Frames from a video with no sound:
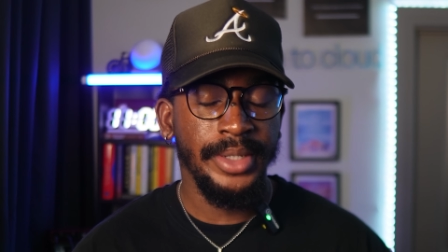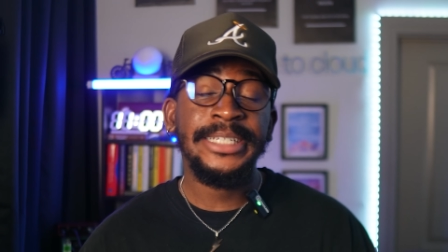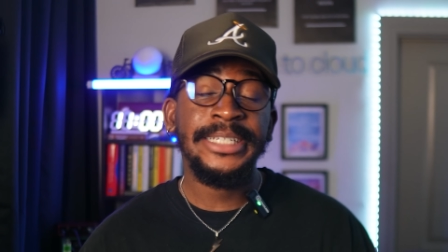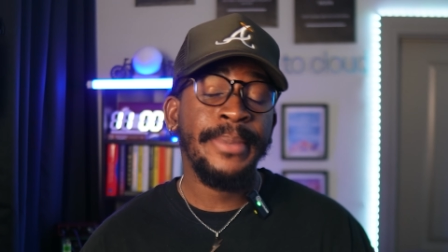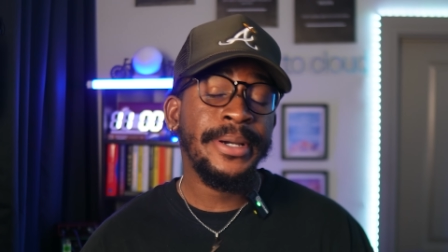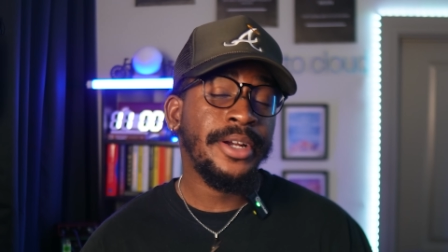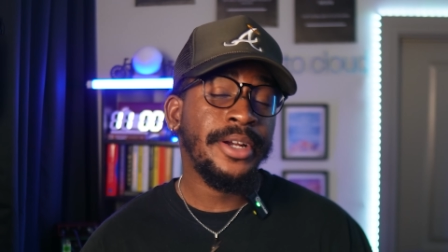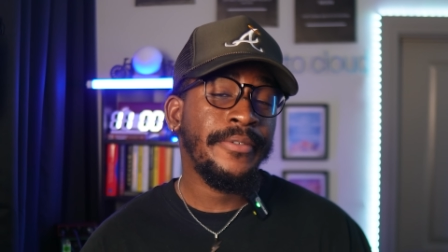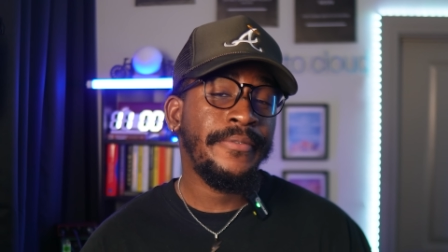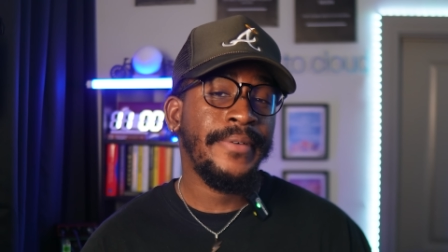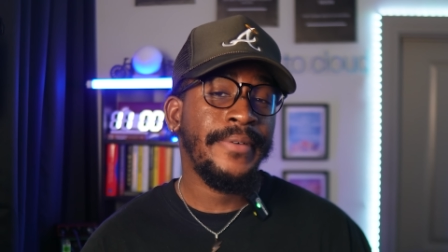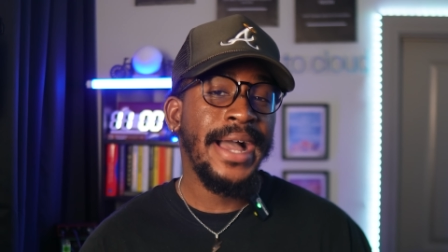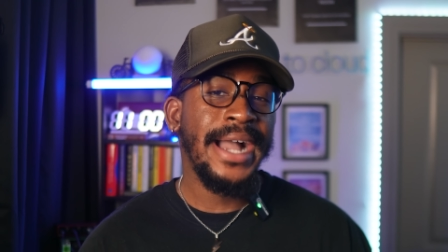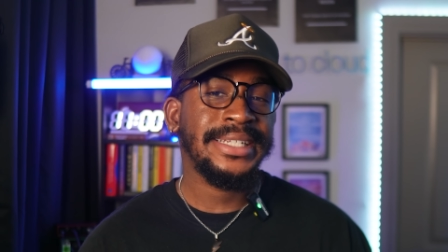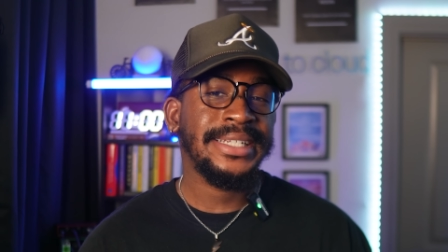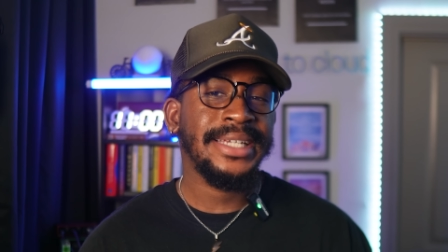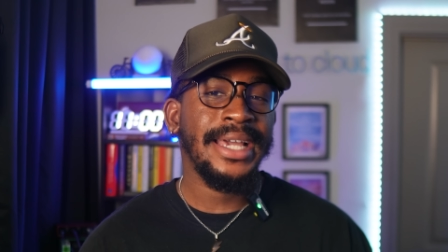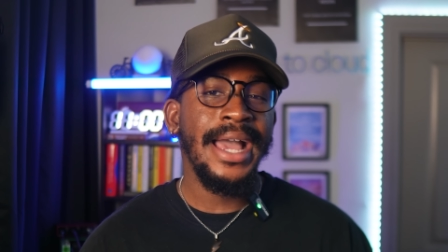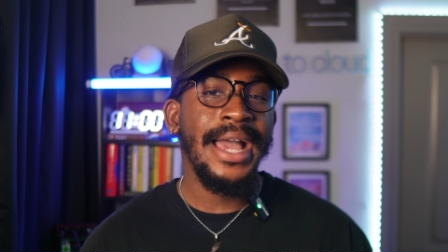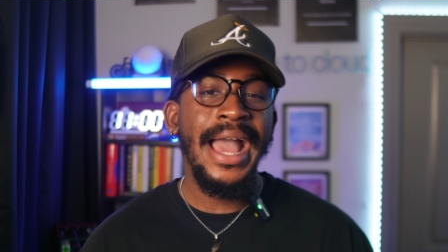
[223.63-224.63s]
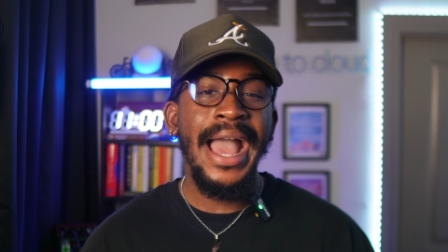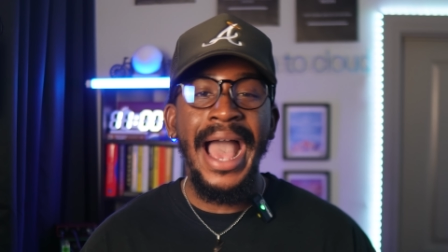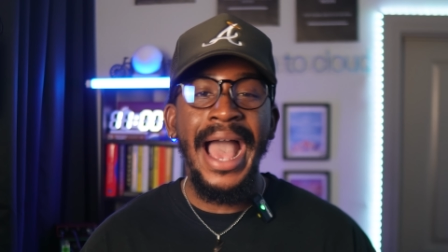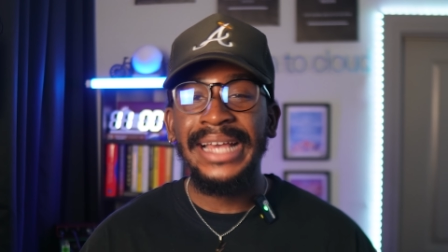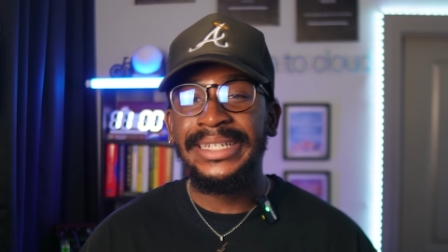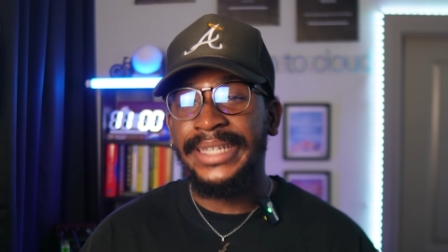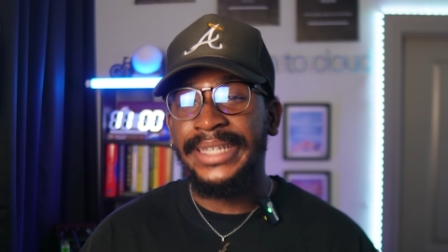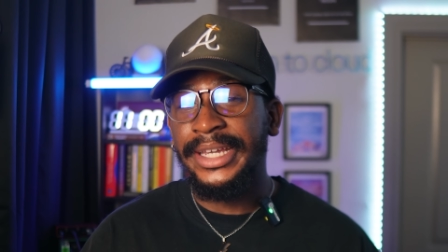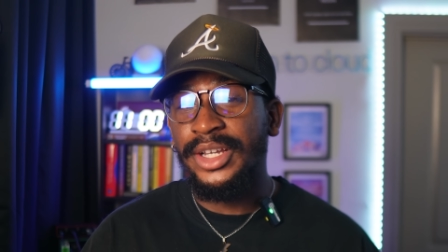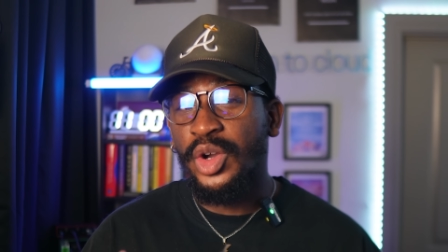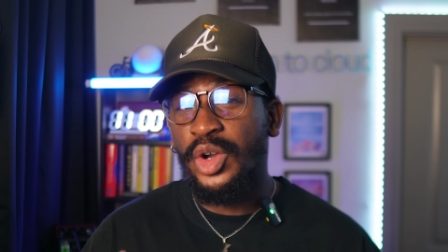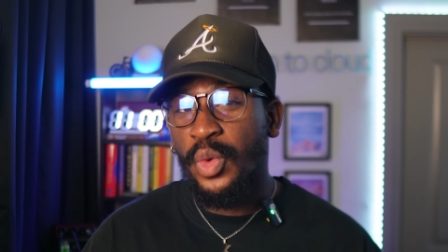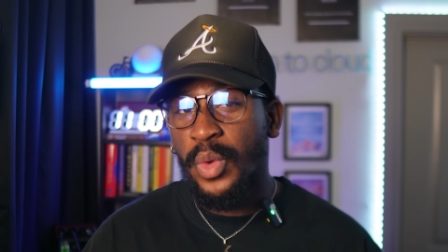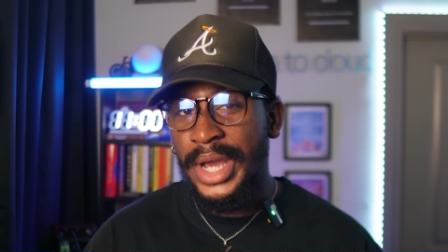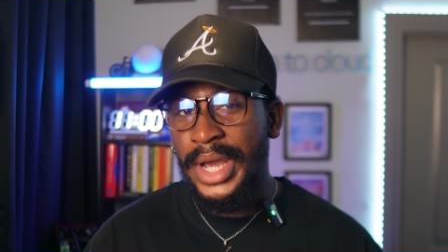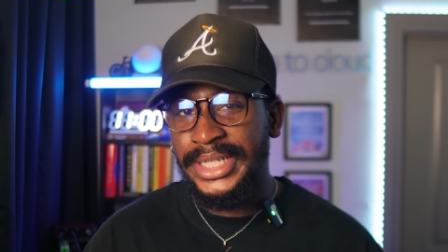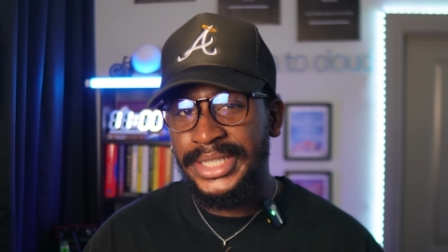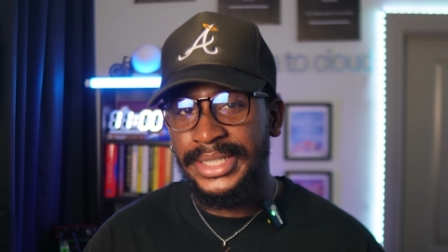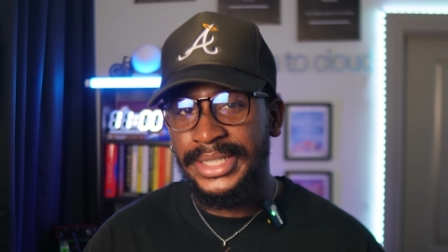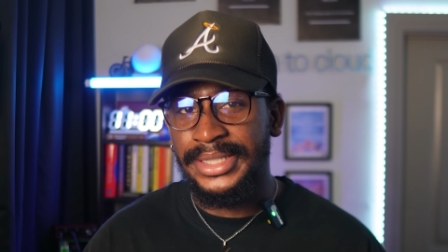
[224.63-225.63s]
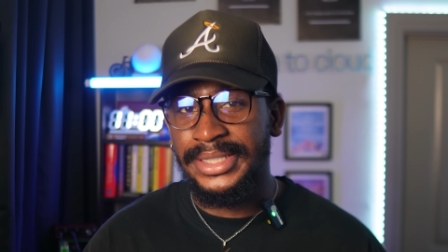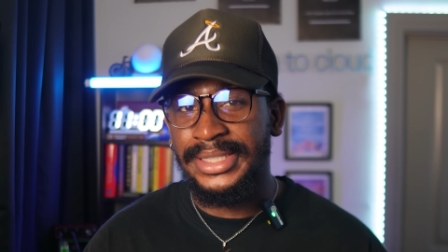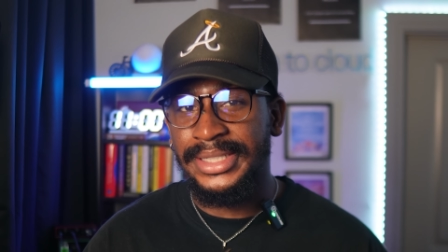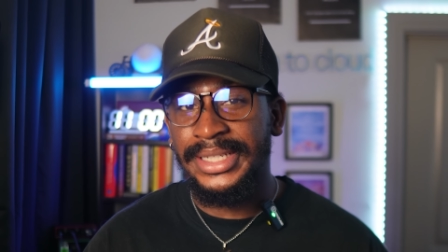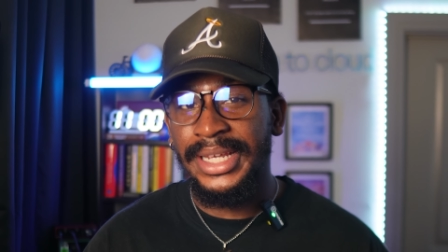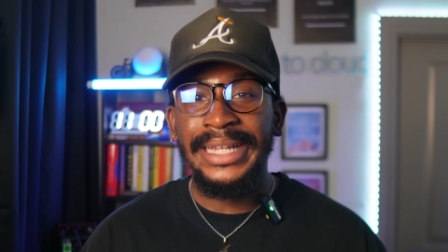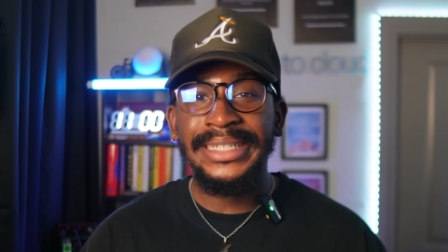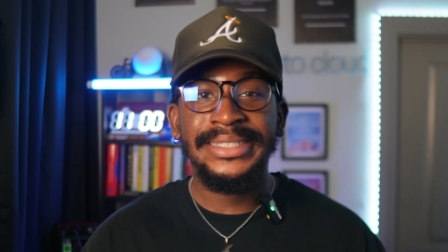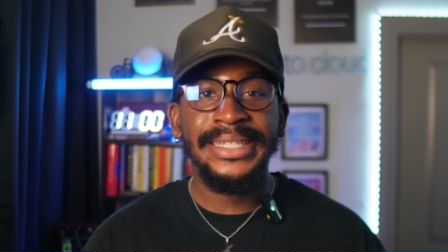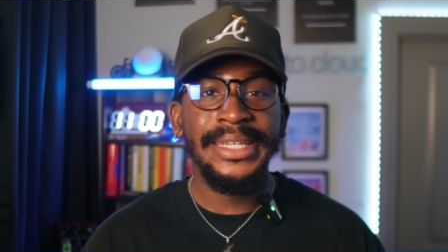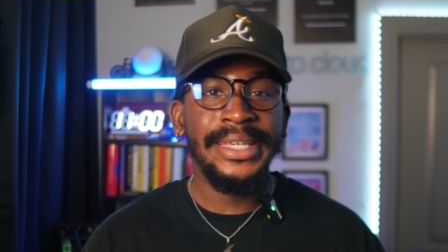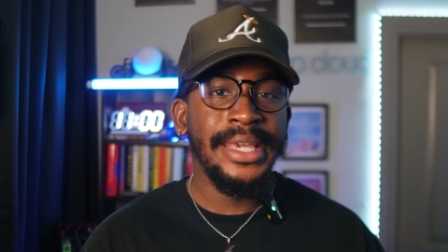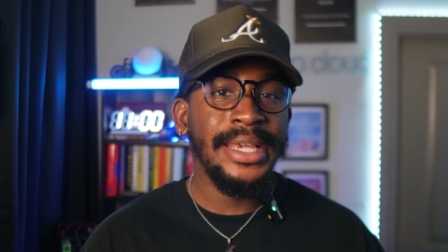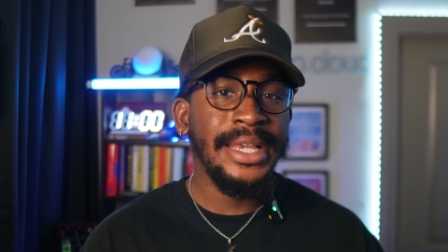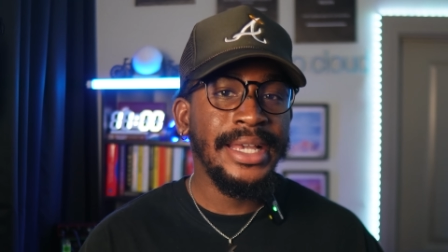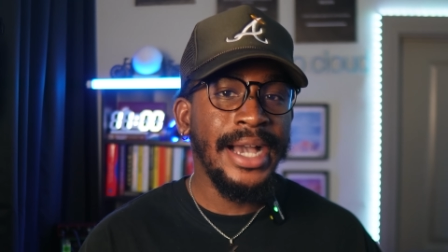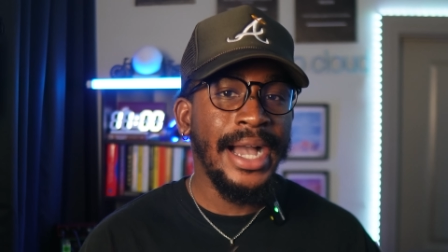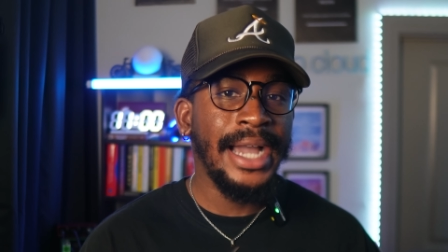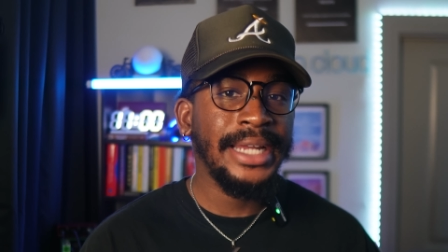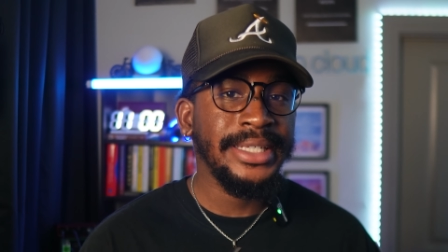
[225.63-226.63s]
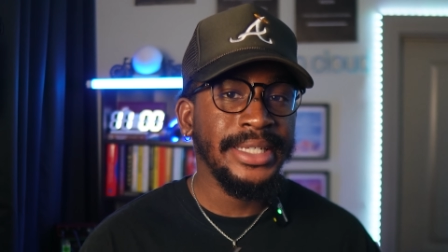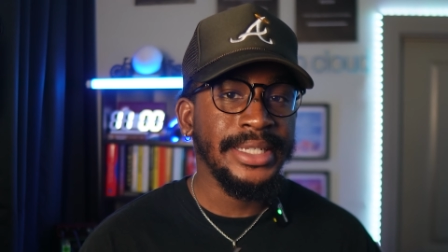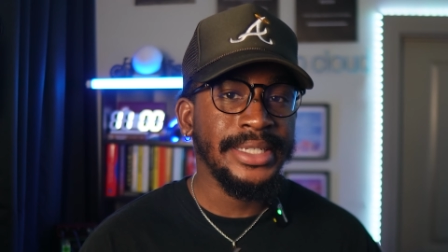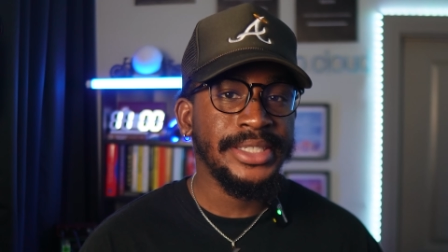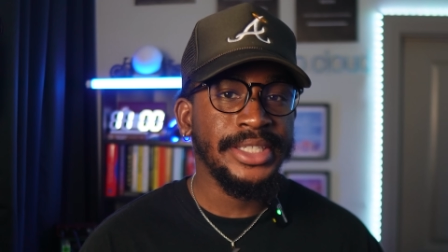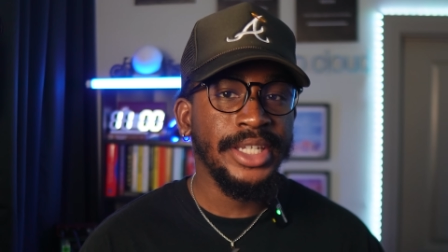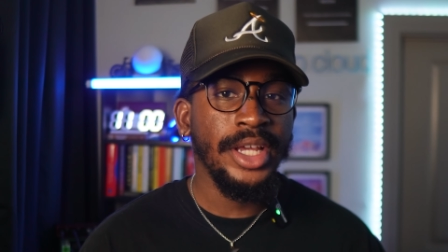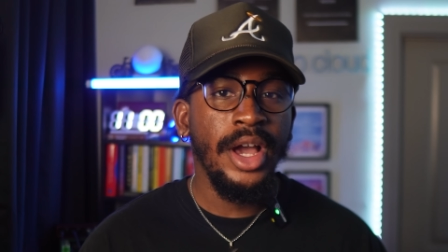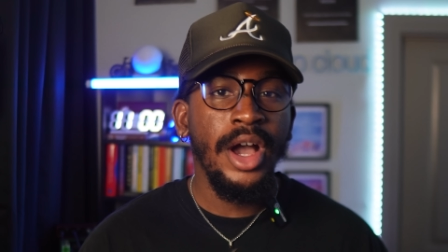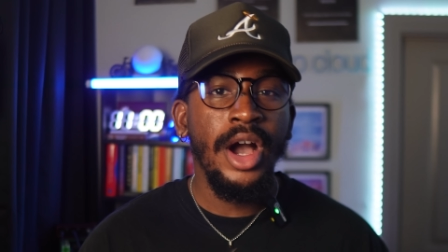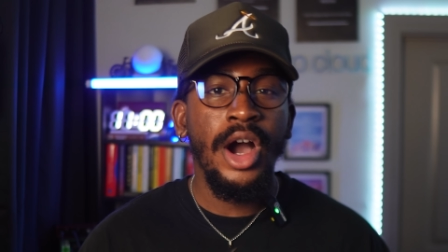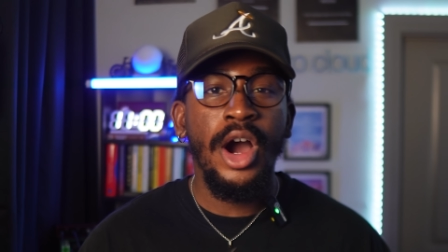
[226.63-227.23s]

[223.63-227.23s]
As a matter of fact, asking questions and seeking guidance